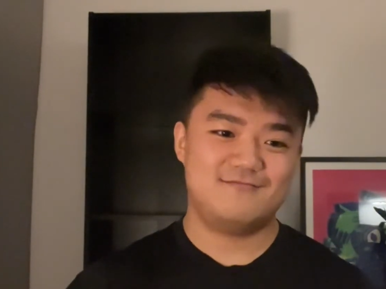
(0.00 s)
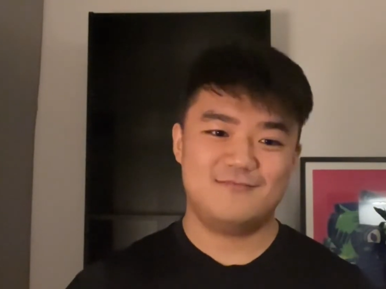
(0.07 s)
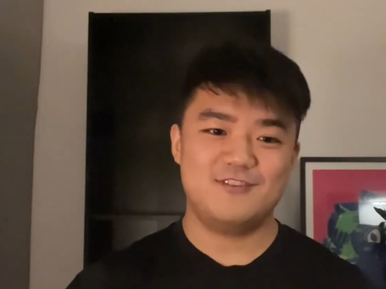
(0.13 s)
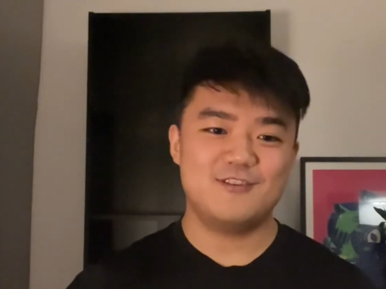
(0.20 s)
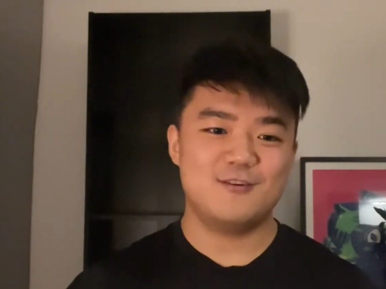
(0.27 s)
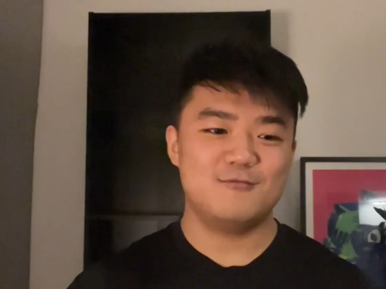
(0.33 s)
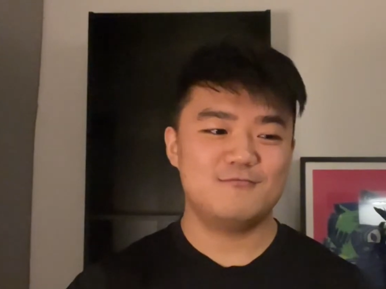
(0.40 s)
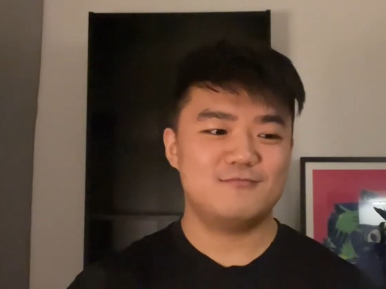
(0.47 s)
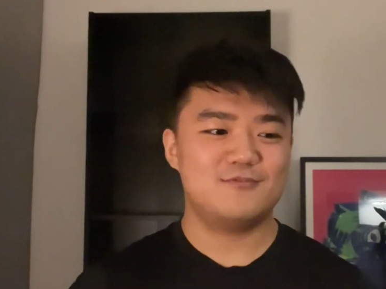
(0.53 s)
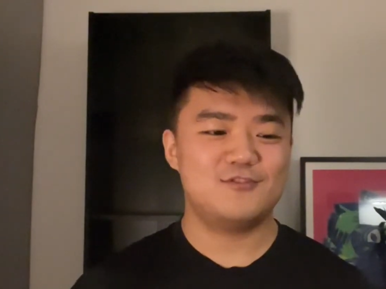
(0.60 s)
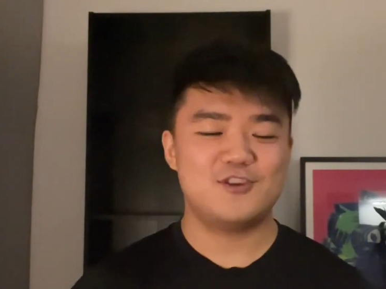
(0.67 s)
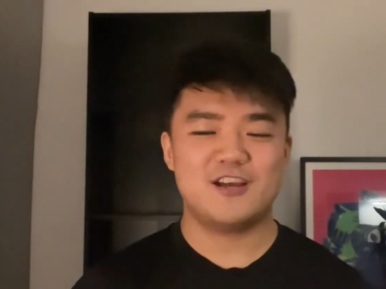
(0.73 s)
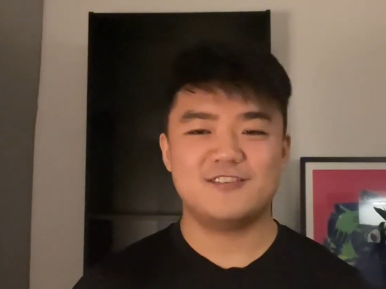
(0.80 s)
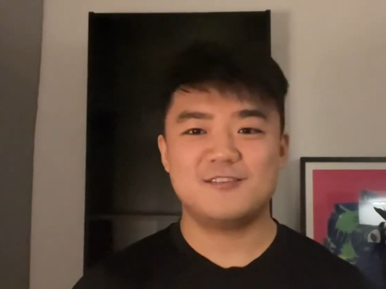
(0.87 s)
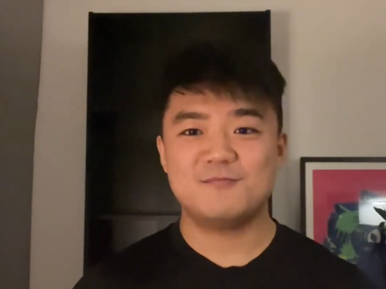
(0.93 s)
you know,
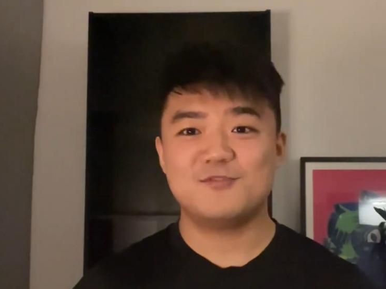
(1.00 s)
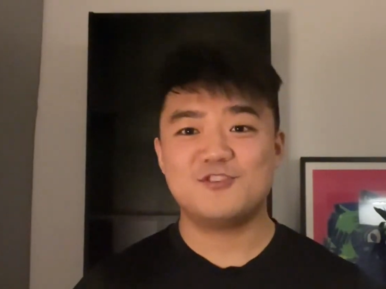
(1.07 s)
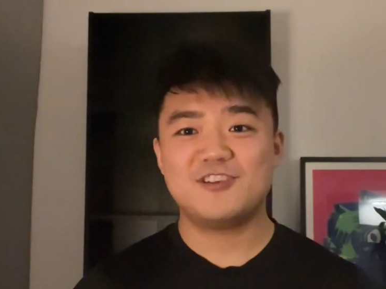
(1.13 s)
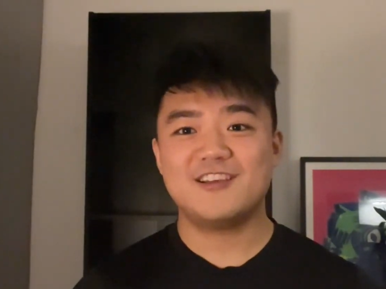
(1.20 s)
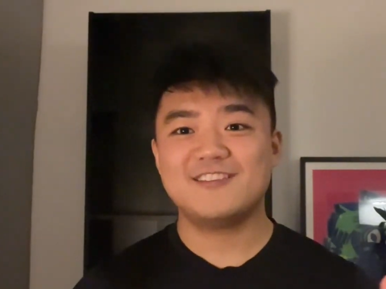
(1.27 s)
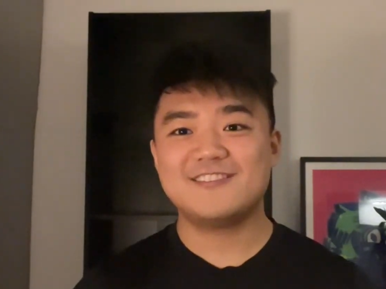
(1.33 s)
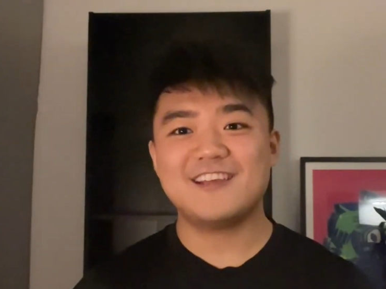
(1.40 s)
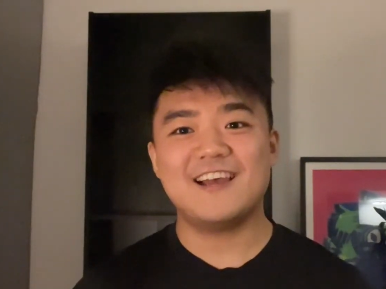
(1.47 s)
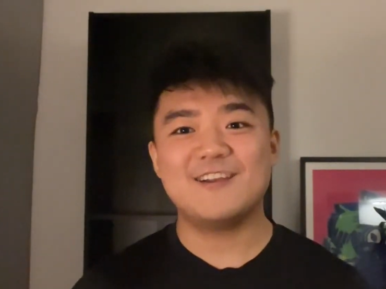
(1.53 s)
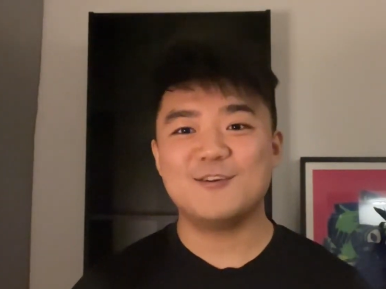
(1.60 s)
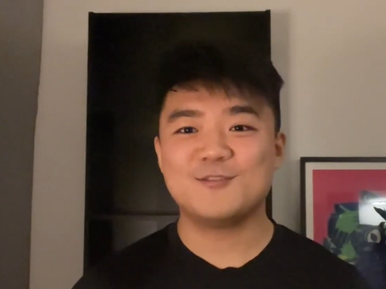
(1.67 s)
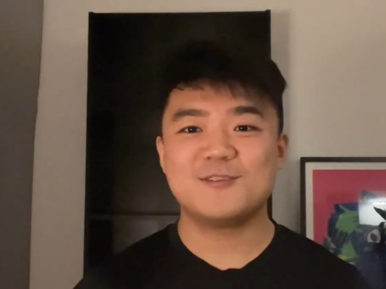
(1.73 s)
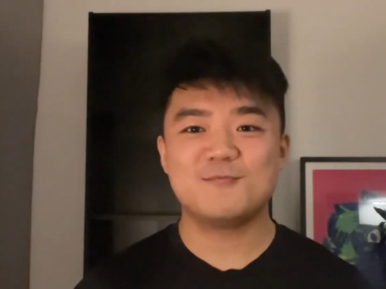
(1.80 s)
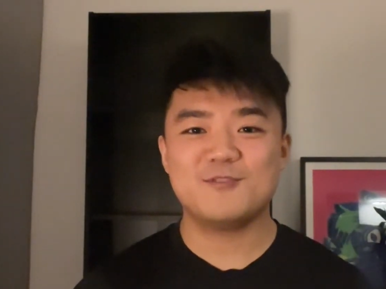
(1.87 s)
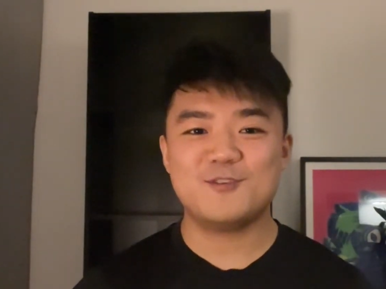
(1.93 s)
chat some shit. I know
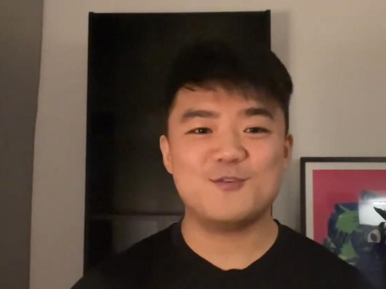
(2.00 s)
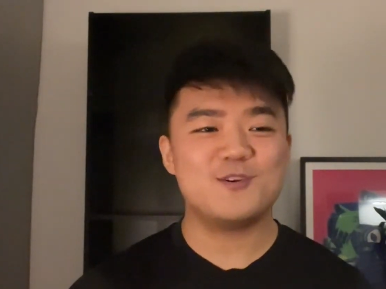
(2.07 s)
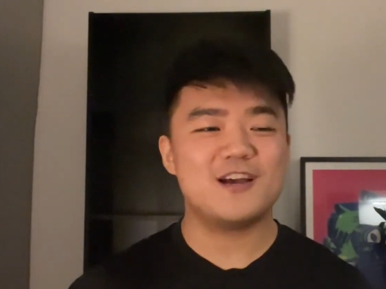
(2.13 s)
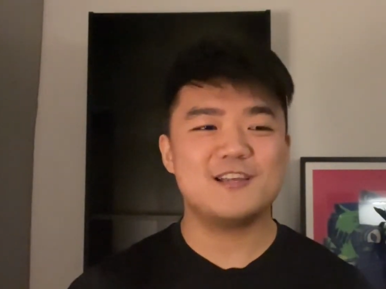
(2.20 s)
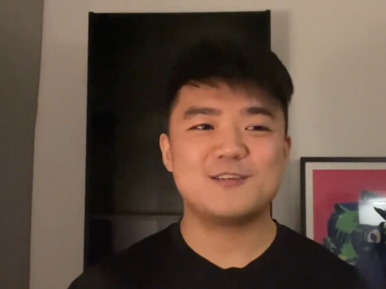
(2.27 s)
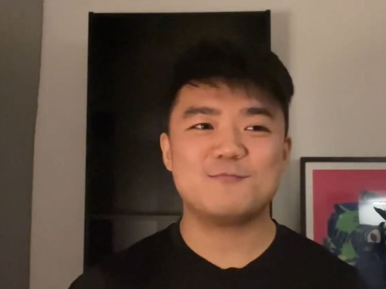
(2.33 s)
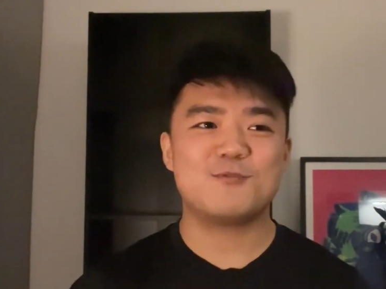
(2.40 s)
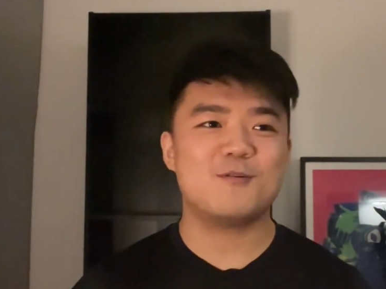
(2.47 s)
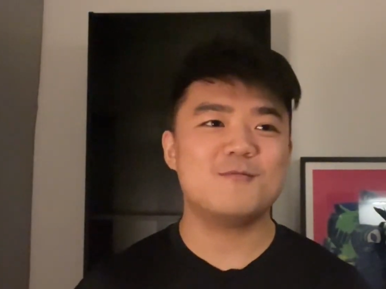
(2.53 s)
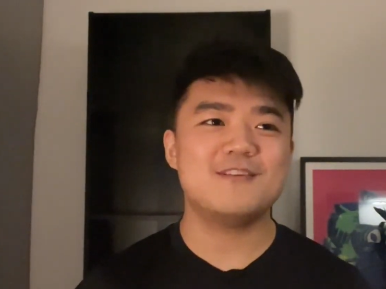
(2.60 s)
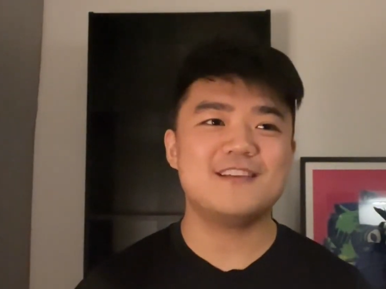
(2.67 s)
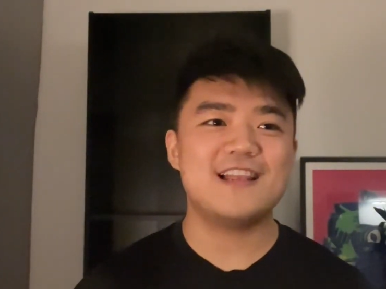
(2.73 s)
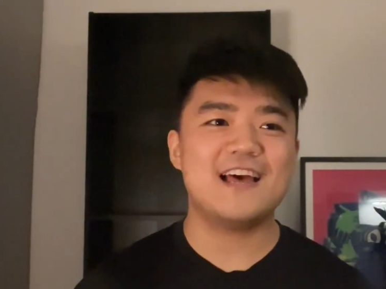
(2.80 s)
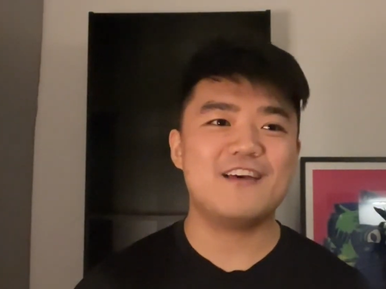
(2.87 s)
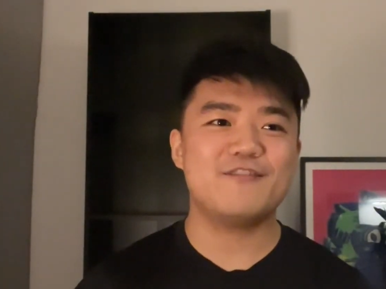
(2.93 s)
some of you guys are
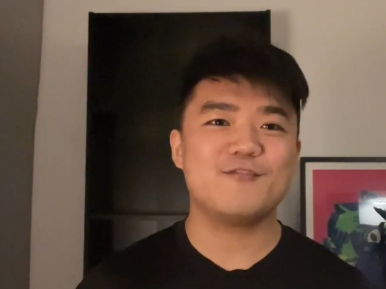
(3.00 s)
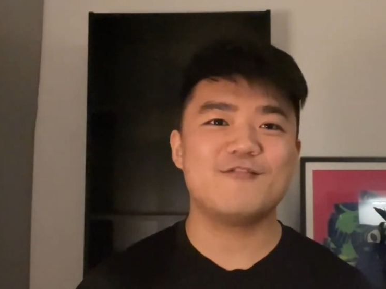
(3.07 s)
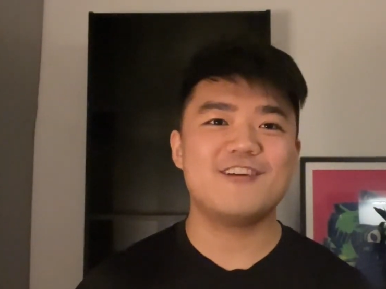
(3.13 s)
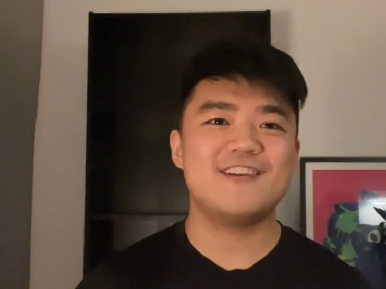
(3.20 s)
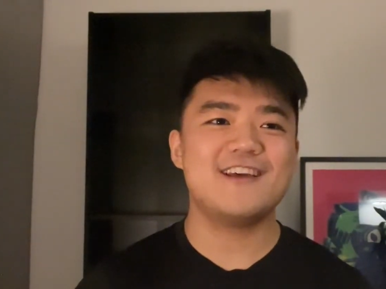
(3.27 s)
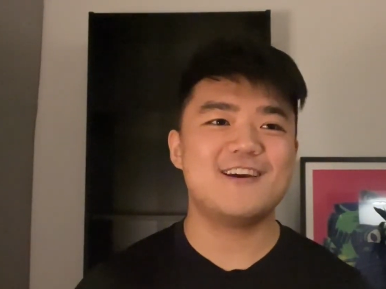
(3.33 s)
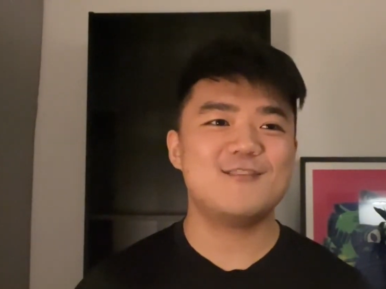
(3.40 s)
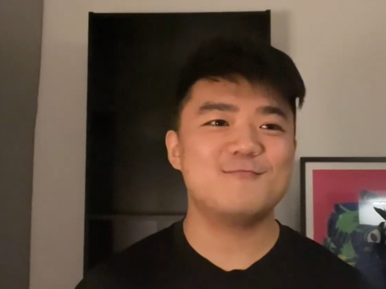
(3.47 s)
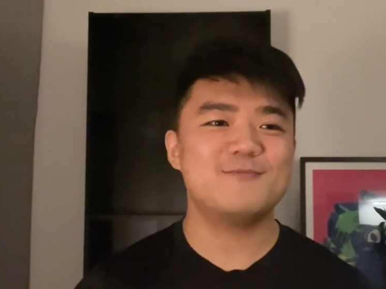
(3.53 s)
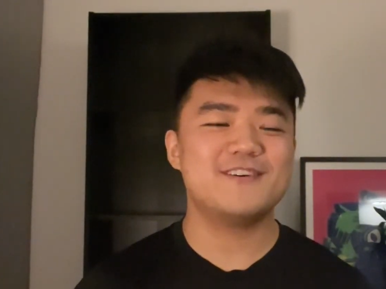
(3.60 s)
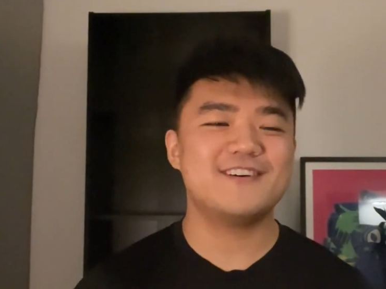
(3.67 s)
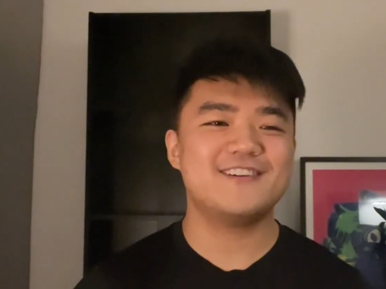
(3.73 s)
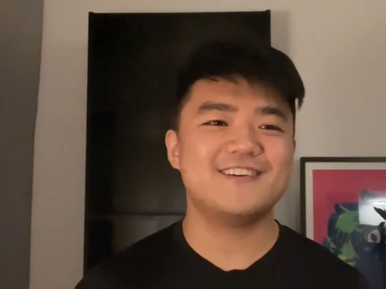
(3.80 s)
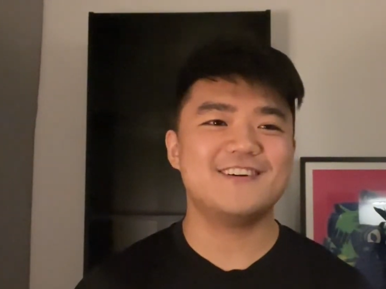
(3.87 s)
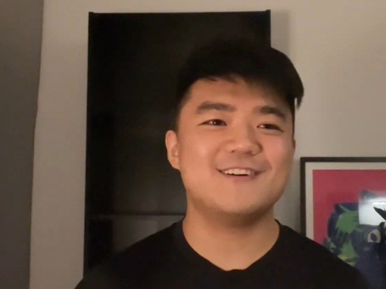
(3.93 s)
probably laughing right now,
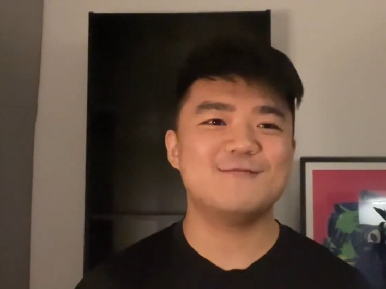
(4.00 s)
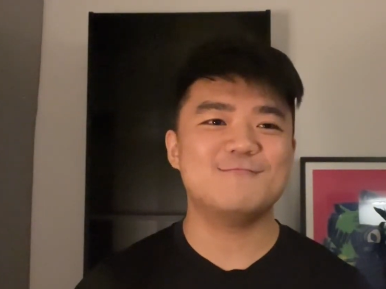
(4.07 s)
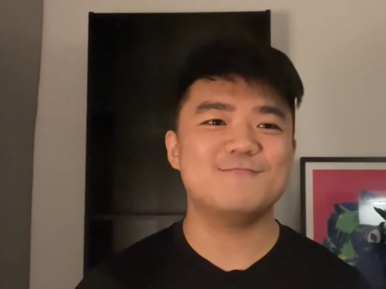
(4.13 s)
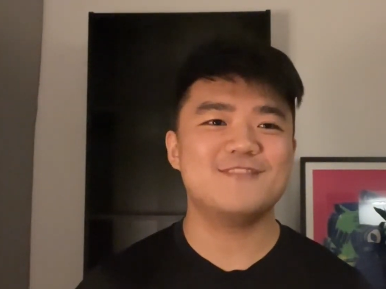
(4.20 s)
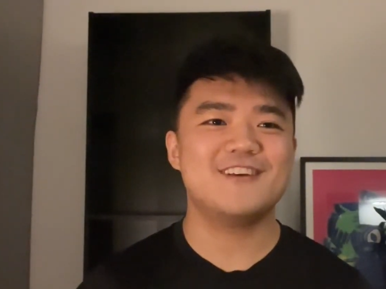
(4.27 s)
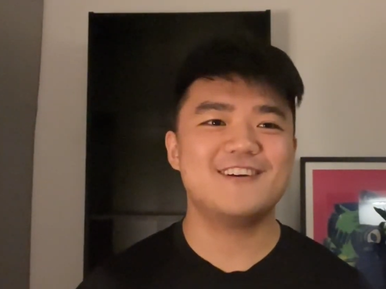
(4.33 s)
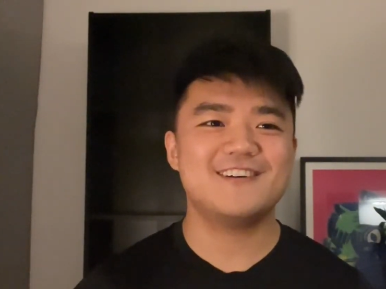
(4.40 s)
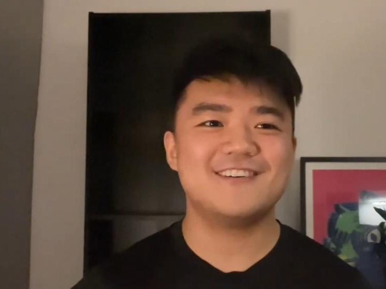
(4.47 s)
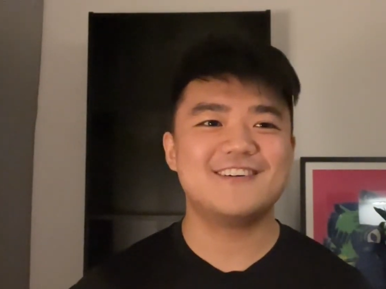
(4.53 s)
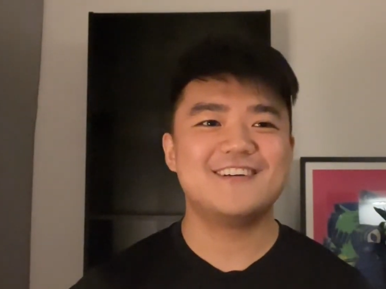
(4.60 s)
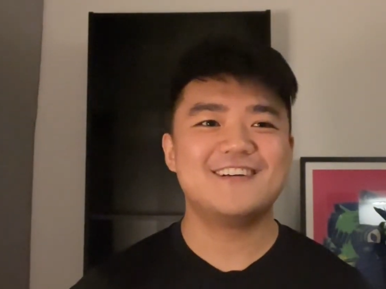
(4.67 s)
but